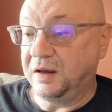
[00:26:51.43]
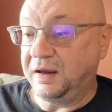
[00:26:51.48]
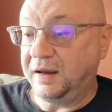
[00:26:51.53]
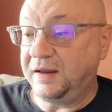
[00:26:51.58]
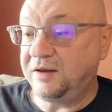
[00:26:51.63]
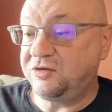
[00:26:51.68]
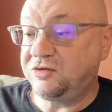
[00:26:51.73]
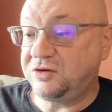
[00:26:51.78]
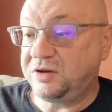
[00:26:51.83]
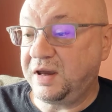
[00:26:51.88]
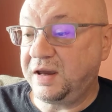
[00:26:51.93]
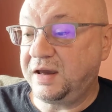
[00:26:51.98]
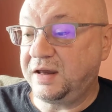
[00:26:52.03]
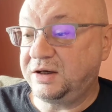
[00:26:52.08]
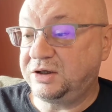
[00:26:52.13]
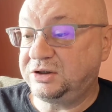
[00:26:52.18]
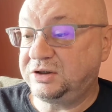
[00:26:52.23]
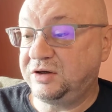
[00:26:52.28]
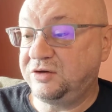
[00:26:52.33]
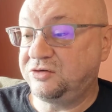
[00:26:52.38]

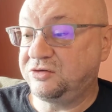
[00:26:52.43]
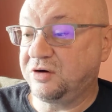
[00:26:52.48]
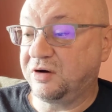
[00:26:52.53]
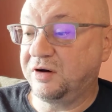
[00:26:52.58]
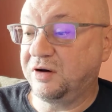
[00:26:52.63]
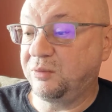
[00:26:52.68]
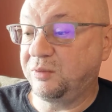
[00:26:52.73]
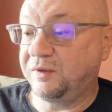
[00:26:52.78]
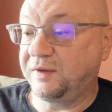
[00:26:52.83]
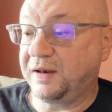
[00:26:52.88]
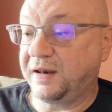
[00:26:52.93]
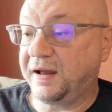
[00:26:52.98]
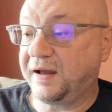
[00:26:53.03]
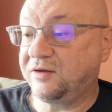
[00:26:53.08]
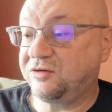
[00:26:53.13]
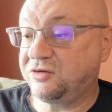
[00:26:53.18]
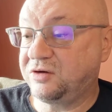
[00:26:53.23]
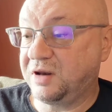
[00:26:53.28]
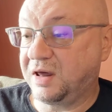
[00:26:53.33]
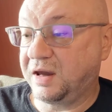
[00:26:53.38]
Instead, she started with
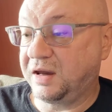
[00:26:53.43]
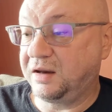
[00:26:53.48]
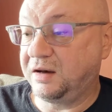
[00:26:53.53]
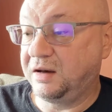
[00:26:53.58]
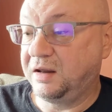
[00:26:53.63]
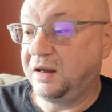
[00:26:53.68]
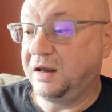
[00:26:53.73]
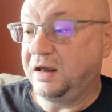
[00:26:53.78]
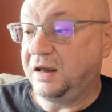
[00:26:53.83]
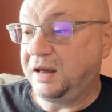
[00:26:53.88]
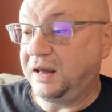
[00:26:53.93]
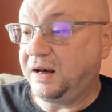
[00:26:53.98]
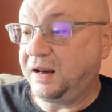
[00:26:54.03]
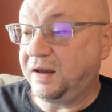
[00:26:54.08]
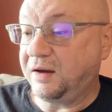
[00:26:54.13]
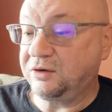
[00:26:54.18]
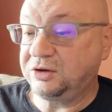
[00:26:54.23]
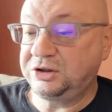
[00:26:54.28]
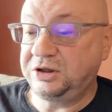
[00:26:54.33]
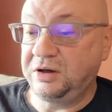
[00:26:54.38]
last night and
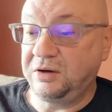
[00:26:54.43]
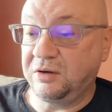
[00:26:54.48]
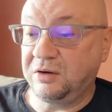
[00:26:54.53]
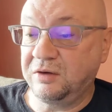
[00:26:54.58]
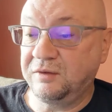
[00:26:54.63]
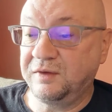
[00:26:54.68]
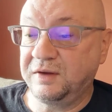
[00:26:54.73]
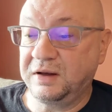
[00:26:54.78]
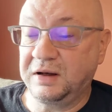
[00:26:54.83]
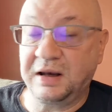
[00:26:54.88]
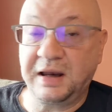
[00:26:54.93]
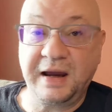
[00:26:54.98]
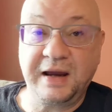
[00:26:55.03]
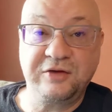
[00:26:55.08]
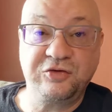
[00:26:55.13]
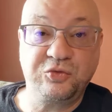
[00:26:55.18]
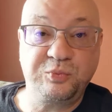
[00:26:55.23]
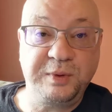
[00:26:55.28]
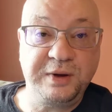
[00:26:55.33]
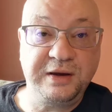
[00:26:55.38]
how she heard the
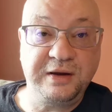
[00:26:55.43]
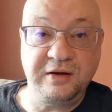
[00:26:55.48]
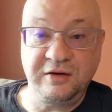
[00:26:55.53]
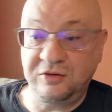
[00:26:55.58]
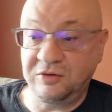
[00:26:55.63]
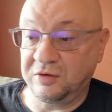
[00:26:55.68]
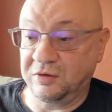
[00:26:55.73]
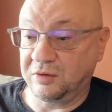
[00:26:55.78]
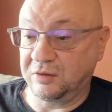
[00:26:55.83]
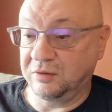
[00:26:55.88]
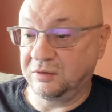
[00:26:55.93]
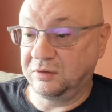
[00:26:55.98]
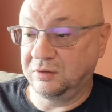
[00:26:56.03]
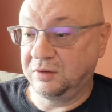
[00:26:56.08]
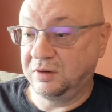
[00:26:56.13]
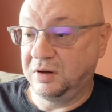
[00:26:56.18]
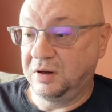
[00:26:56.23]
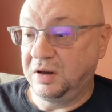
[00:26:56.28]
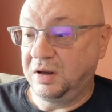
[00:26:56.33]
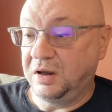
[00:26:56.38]
glass speaking to her.
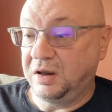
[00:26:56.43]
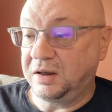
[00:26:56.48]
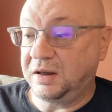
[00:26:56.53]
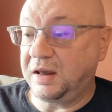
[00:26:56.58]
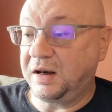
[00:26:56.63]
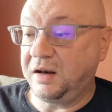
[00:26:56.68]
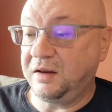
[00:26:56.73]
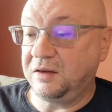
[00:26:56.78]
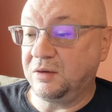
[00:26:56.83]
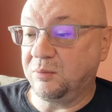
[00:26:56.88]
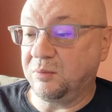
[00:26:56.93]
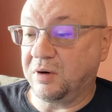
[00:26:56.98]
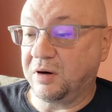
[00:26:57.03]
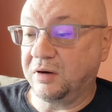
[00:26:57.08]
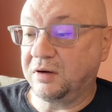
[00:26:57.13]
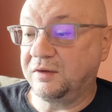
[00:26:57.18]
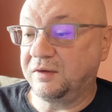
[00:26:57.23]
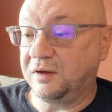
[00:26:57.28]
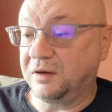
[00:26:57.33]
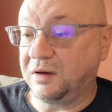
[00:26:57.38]
Getting the
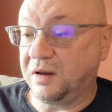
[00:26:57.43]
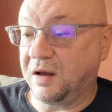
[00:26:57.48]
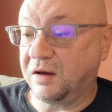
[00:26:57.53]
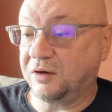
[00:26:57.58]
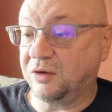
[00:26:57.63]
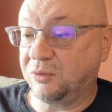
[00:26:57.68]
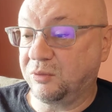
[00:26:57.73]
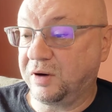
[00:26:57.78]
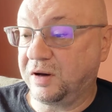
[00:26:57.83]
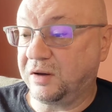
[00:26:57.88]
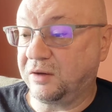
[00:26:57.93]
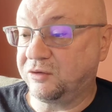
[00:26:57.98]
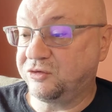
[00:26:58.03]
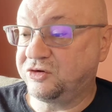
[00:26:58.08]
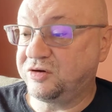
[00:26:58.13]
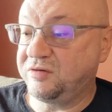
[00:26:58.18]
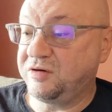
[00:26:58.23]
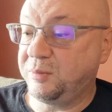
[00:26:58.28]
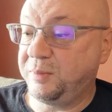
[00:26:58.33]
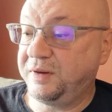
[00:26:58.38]
mark of the Lagarelle
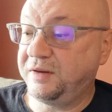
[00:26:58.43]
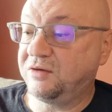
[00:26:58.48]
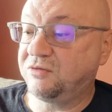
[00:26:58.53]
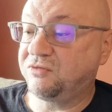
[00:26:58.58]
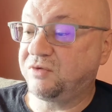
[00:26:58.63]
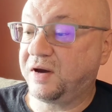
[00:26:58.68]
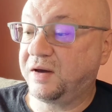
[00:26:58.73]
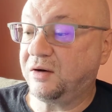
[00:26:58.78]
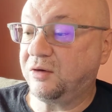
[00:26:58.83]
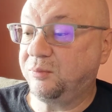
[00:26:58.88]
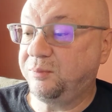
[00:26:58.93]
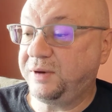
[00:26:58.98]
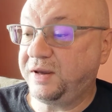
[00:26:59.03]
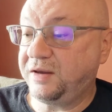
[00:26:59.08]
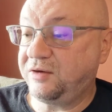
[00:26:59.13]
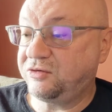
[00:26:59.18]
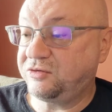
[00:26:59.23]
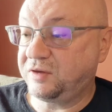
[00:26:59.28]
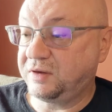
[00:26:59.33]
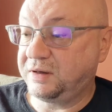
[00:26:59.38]
seemed to be the final
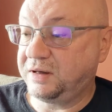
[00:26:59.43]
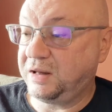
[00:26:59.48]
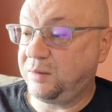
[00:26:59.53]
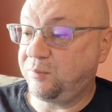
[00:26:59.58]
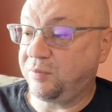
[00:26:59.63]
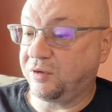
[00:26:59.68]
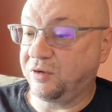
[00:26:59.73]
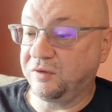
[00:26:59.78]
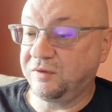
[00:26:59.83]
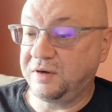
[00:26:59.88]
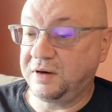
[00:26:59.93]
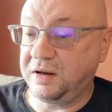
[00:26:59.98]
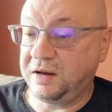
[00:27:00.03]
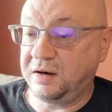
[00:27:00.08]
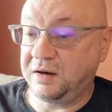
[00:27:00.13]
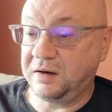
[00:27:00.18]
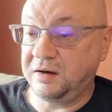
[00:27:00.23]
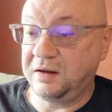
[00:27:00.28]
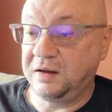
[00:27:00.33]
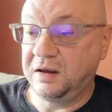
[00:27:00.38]
piece the deep earth
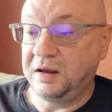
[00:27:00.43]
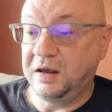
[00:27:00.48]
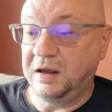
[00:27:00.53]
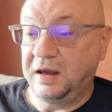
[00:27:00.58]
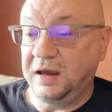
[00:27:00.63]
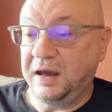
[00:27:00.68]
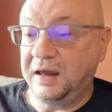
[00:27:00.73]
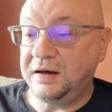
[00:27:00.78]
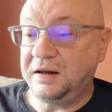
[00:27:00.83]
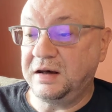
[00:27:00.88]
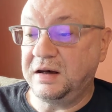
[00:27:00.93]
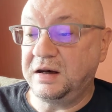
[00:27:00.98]
needed, and it